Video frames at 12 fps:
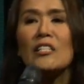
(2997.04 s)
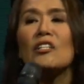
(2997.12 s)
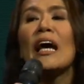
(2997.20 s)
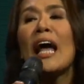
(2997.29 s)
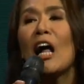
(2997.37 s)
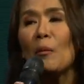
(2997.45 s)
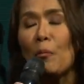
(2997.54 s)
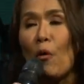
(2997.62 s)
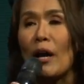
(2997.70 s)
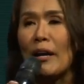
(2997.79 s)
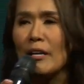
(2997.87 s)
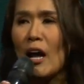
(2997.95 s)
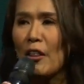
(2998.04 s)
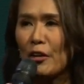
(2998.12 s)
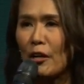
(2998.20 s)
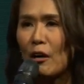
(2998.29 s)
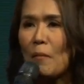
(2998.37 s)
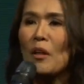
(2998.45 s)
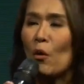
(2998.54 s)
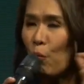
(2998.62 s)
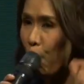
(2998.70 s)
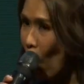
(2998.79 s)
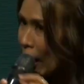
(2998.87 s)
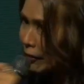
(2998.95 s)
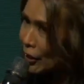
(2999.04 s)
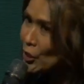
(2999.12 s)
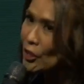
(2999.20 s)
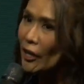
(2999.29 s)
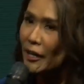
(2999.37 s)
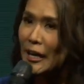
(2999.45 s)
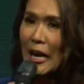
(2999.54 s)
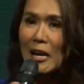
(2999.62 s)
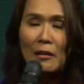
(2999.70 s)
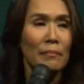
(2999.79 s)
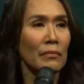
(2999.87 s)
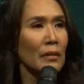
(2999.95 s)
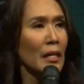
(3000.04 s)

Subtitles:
is to help one another walk the journey,